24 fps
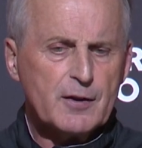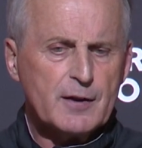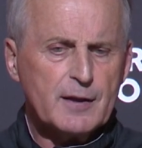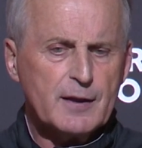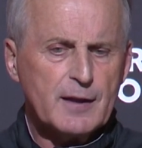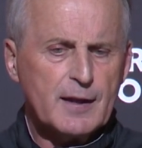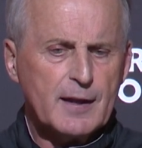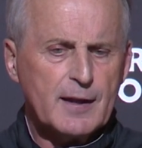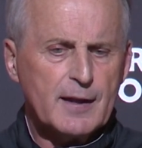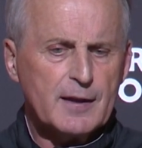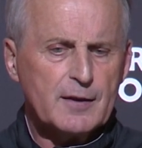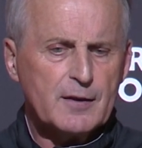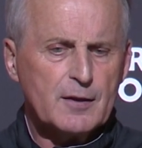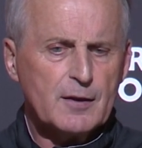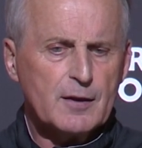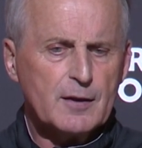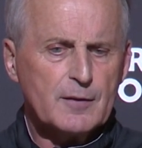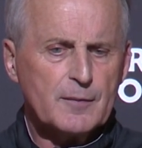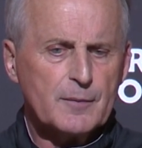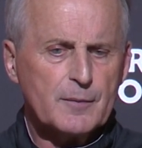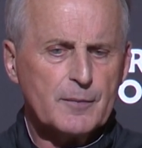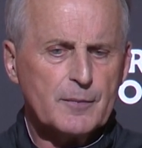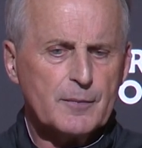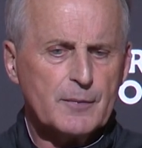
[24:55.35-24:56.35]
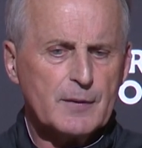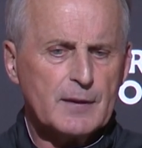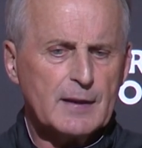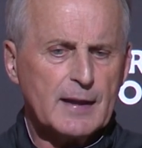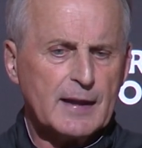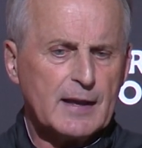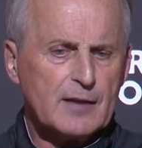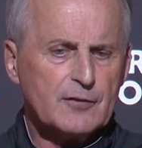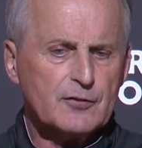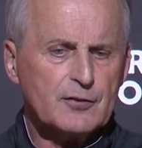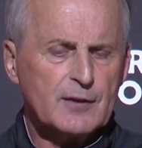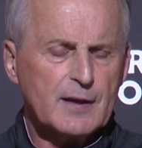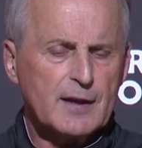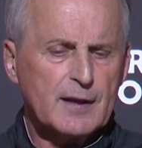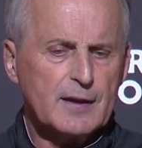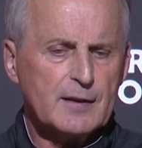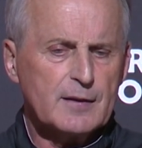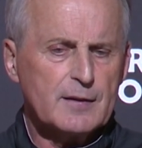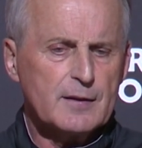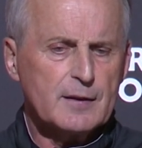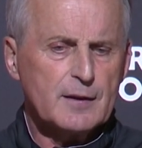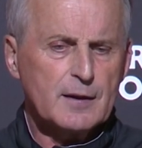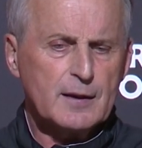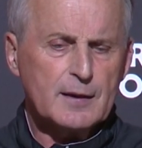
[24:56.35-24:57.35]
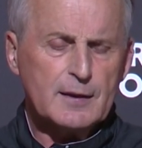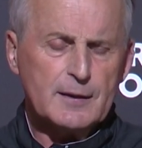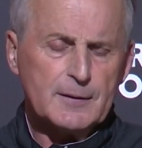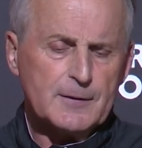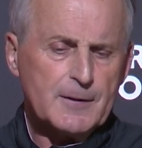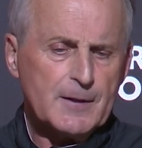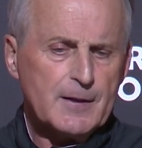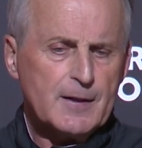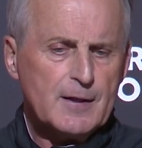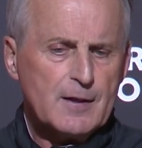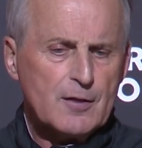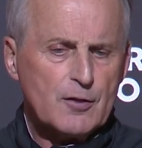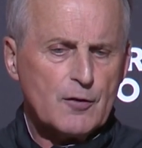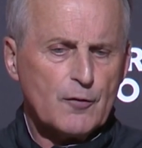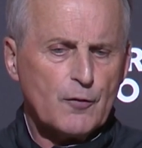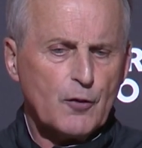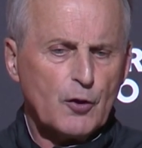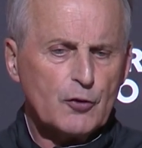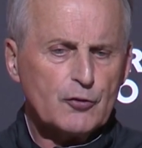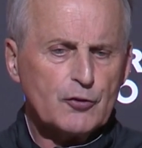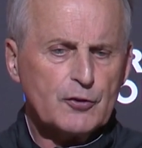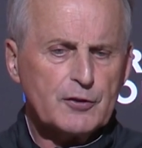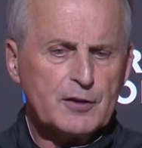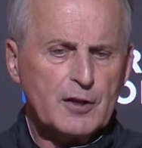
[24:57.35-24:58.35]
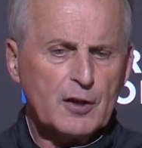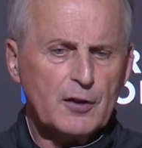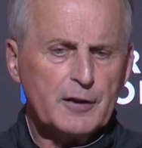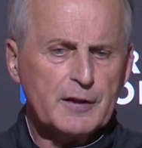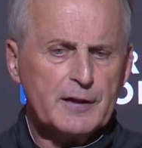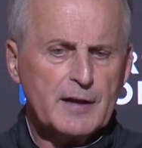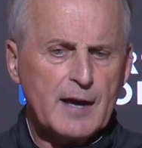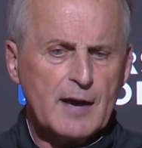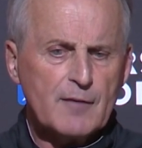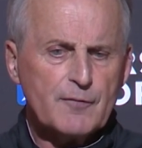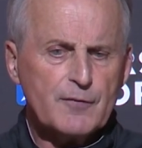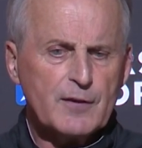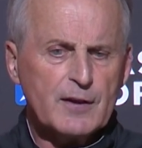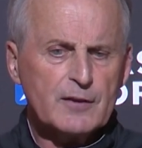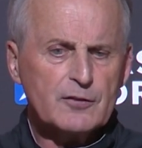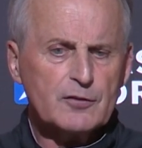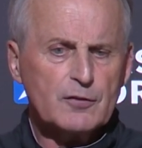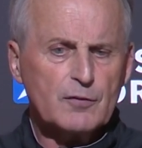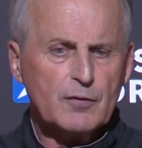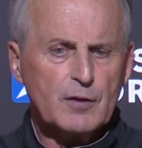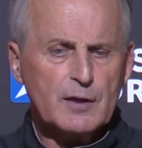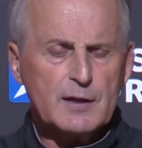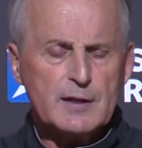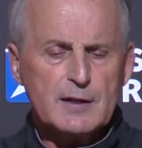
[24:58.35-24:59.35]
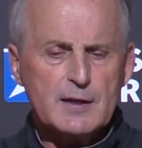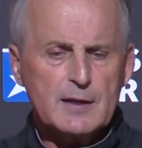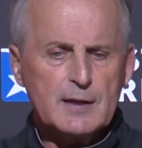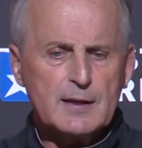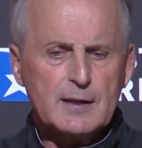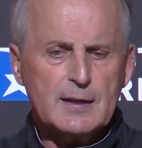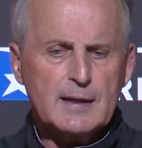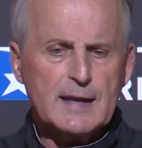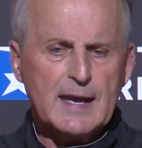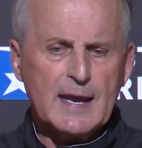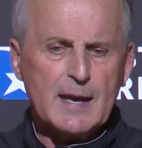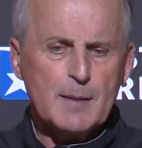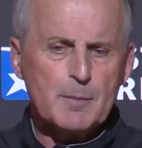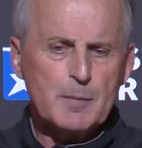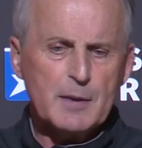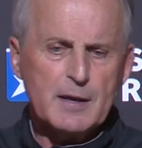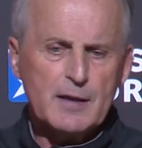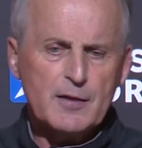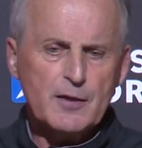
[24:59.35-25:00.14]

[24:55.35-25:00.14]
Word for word: And, and um, like I said, uh, the versatility offensively can't be